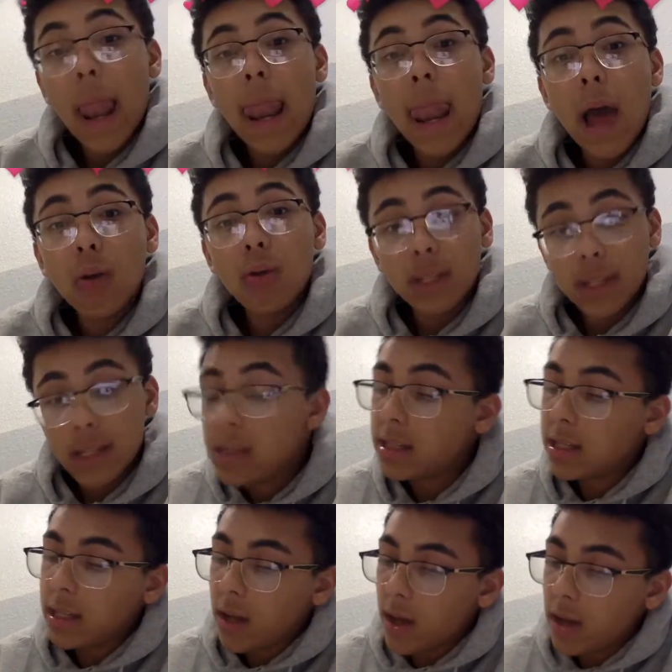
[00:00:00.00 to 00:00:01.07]

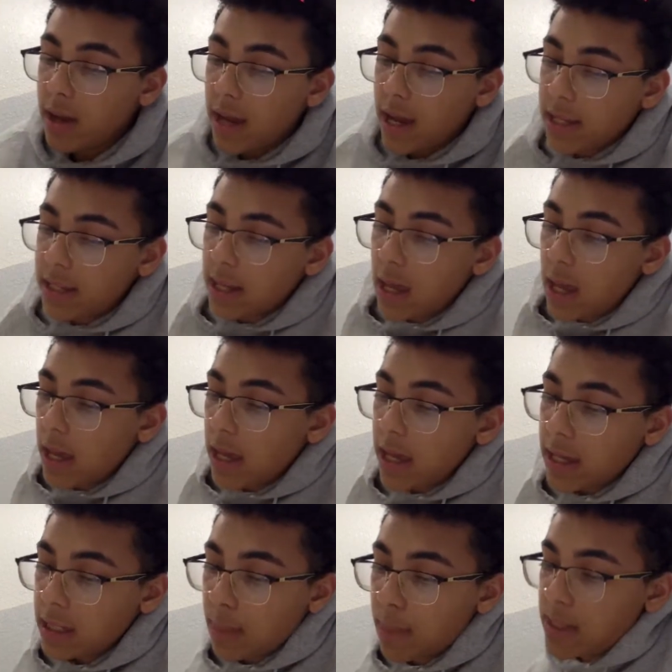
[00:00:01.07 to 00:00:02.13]
Loudness, on the other hand,
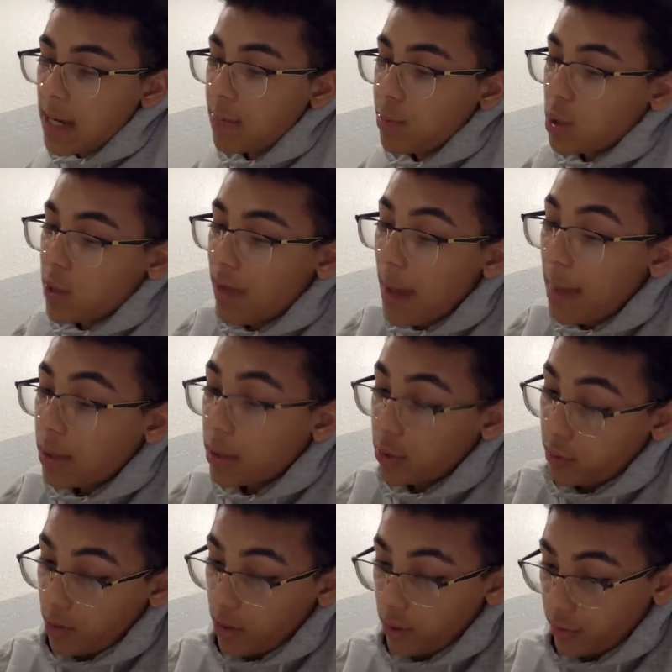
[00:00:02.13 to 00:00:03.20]
is a perception of
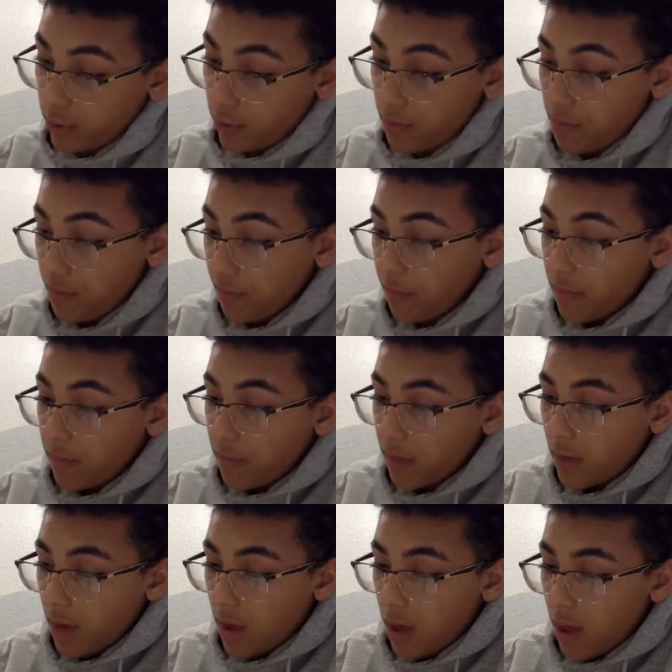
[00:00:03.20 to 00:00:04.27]
amplitude also.
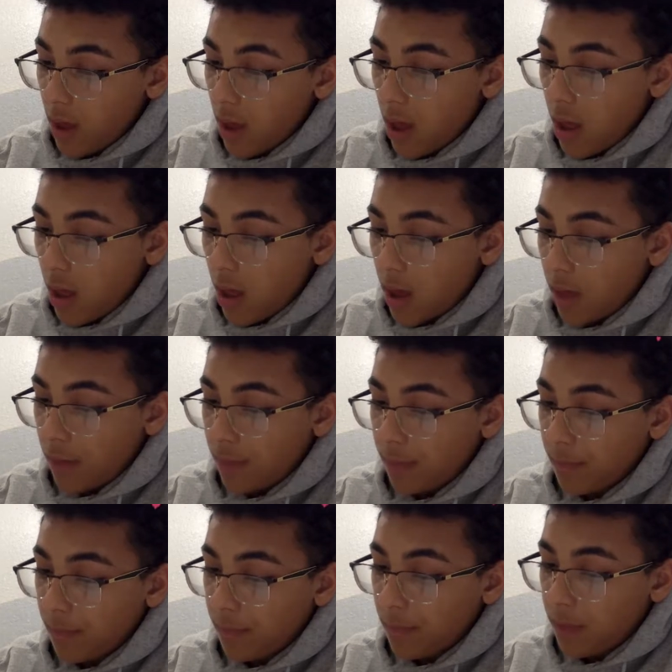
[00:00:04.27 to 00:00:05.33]

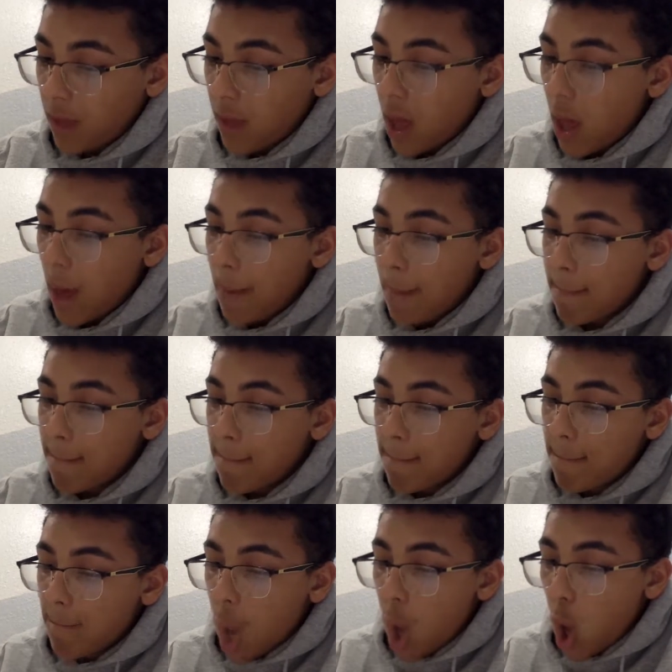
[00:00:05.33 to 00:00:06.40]
Um,
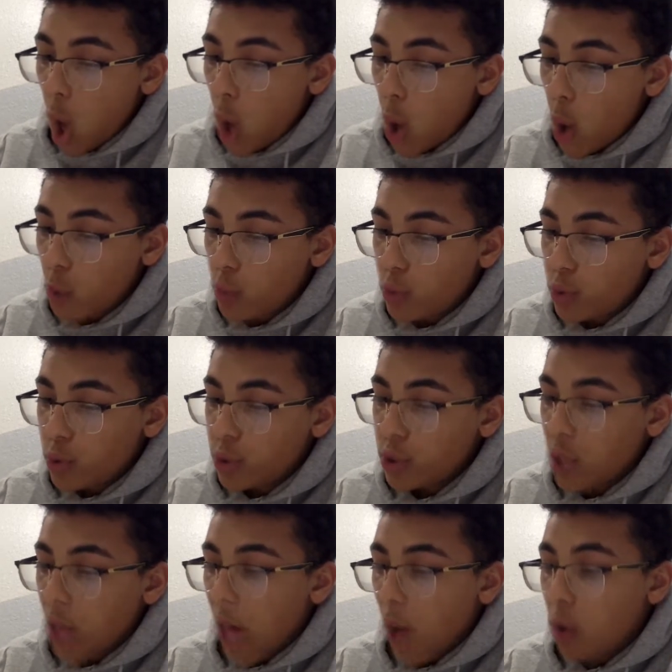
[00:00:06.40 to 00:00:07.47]
Most
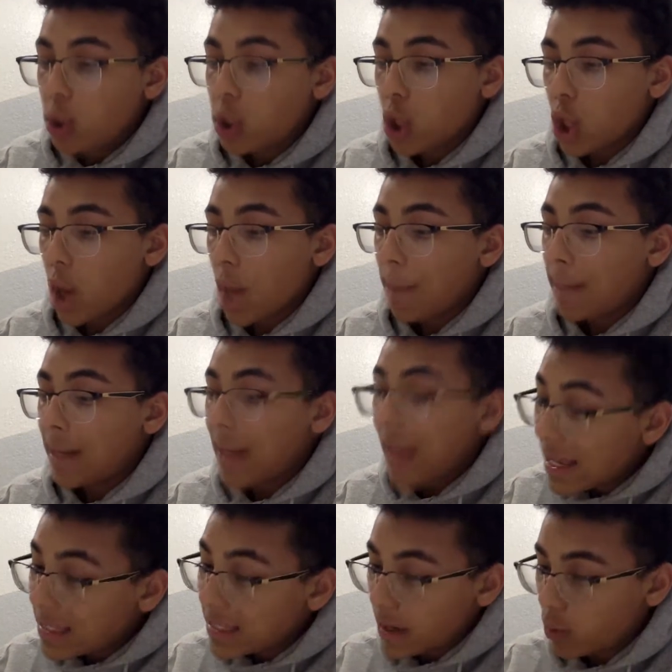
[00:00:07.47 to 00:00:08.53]
sounds are
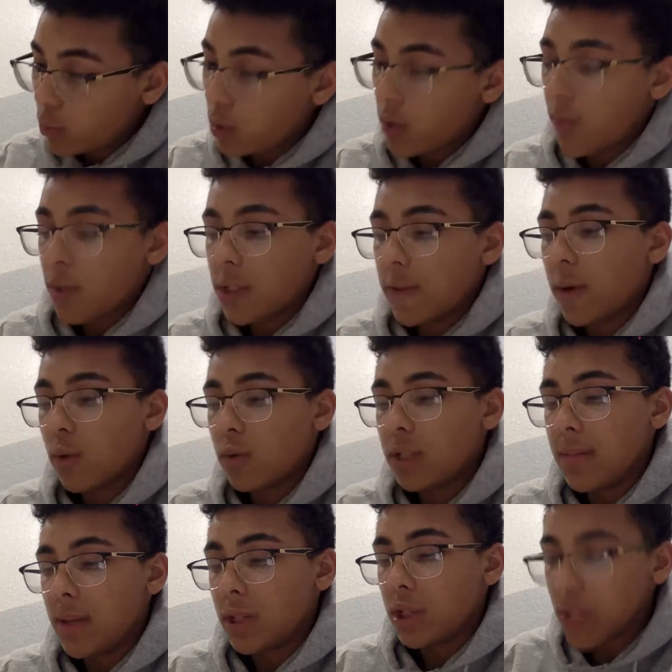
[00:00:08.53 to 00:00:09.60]
complex sounds, which are a bunch of
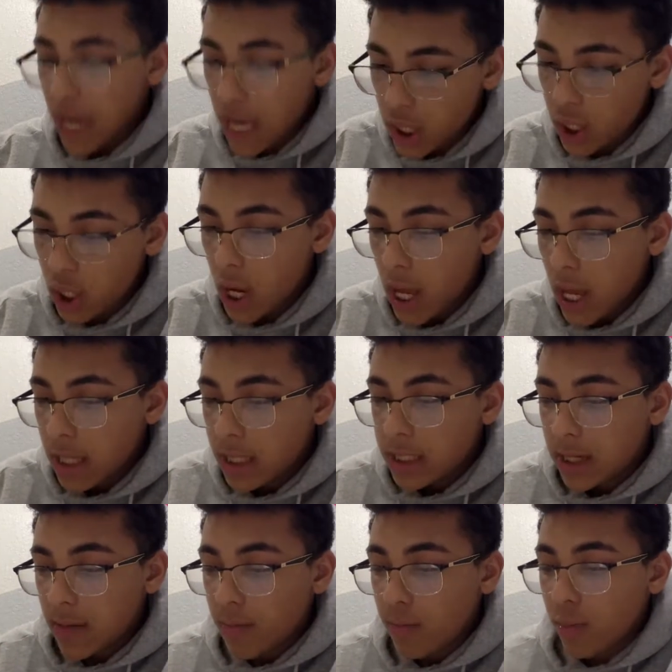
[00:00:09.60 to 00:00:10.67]
frequency mixed together.
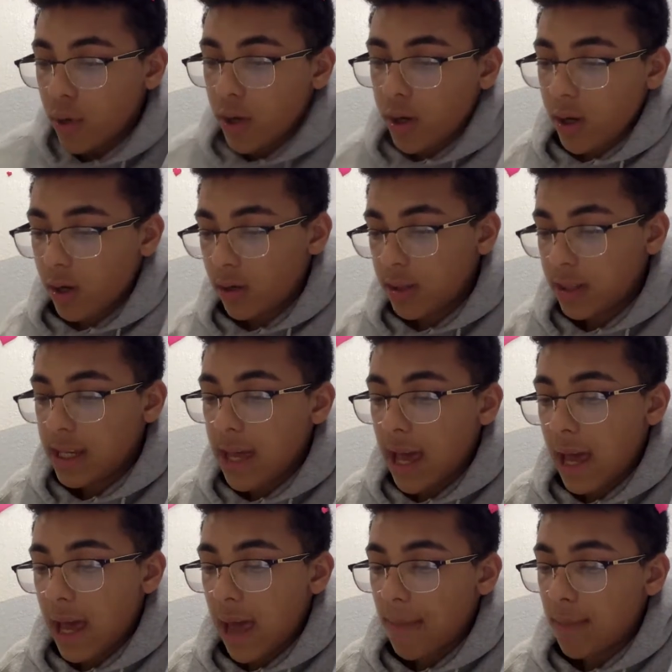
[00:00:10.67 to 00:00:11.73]
Timbre,
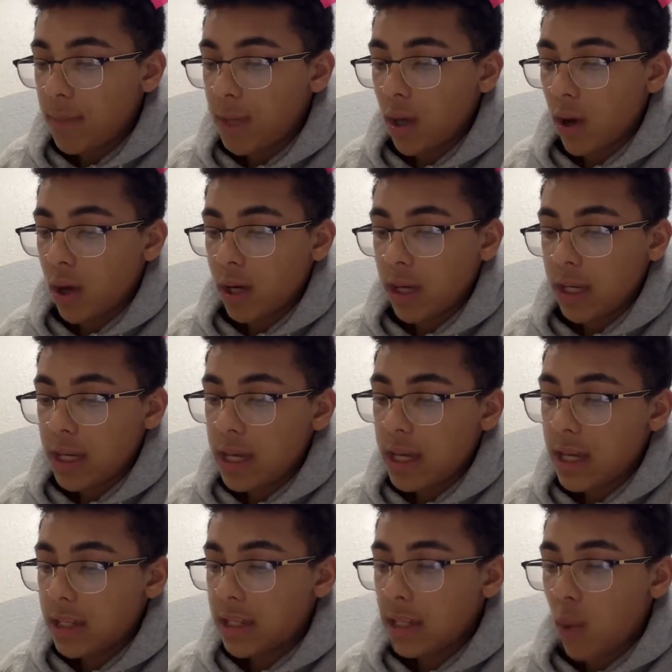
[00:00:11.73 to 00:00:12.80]
Timbre,
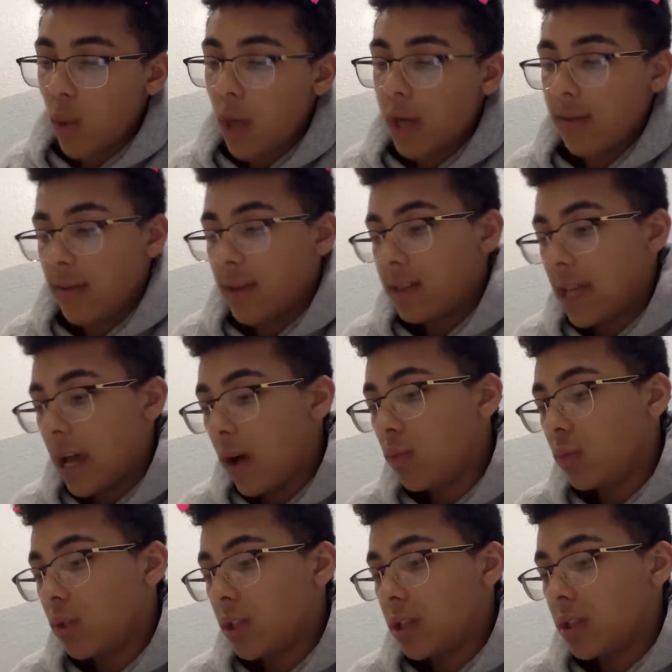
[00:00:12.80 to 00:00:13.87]
is the quality of the
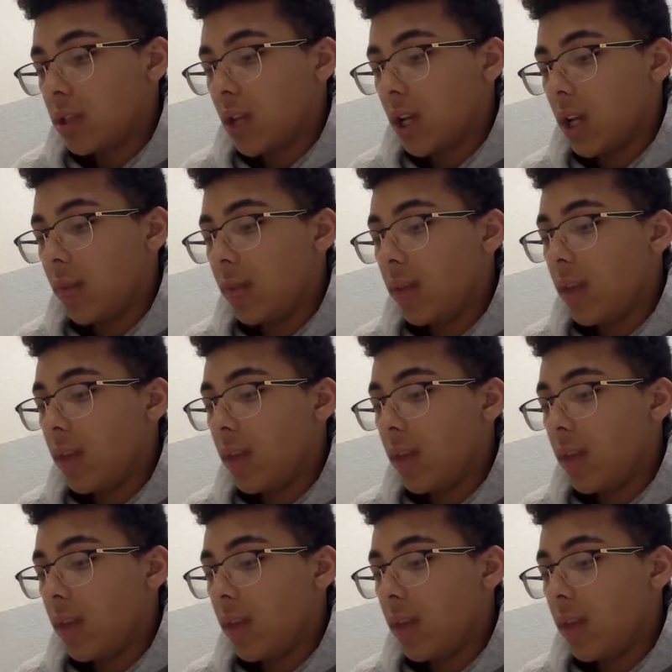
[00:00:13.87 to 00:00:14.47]
sound, which is the